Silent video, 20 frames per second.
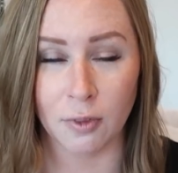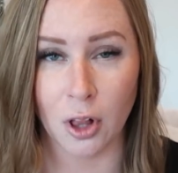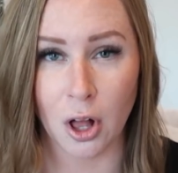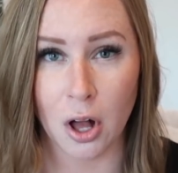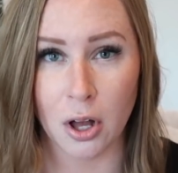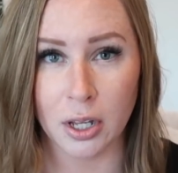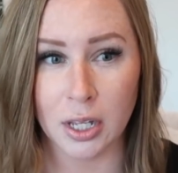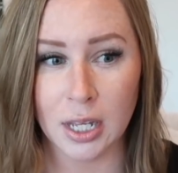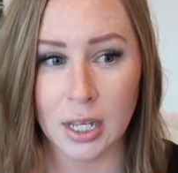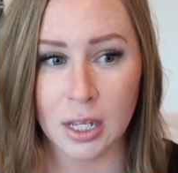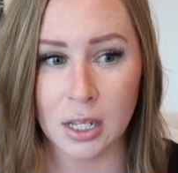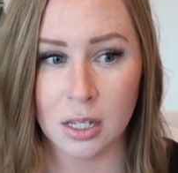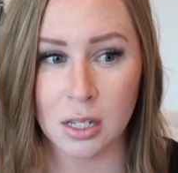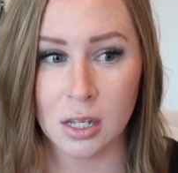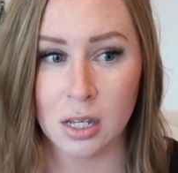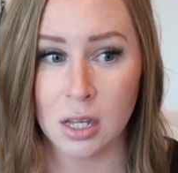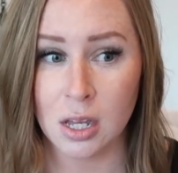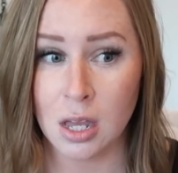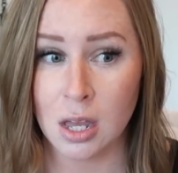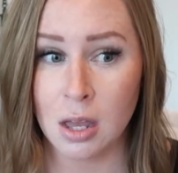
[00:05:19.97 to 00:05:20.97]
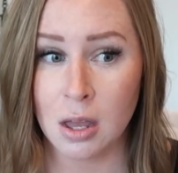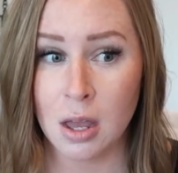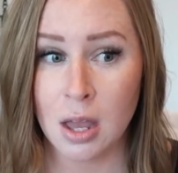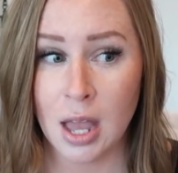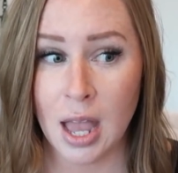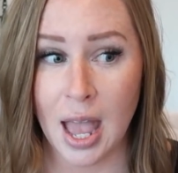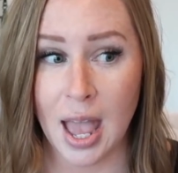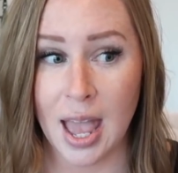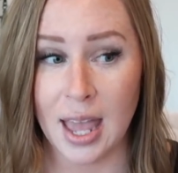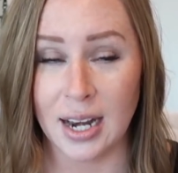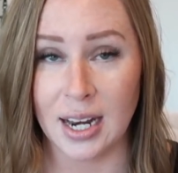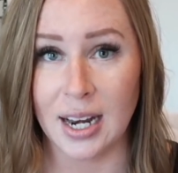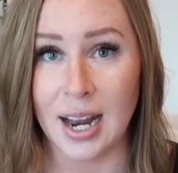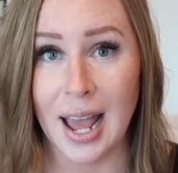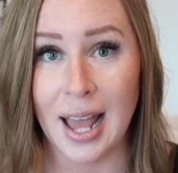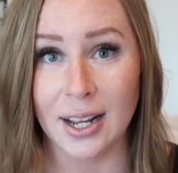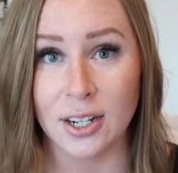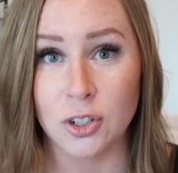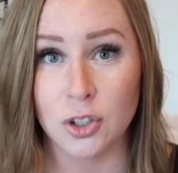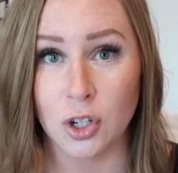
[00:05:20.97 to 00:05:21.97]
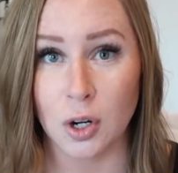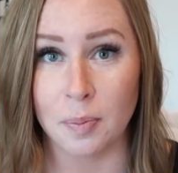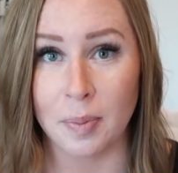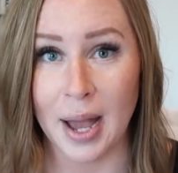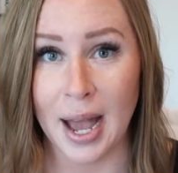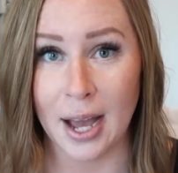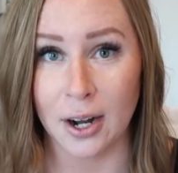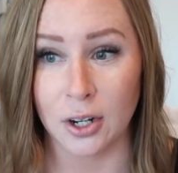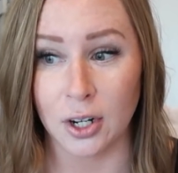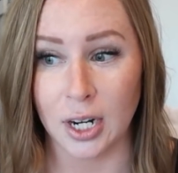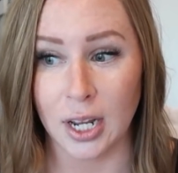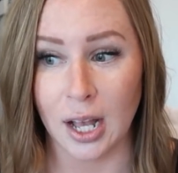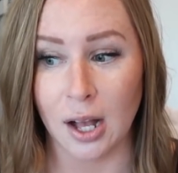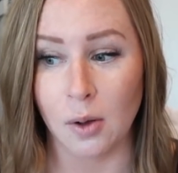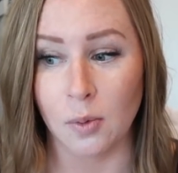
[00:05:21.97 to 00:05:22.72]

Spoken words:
vlogging, and an extra battery.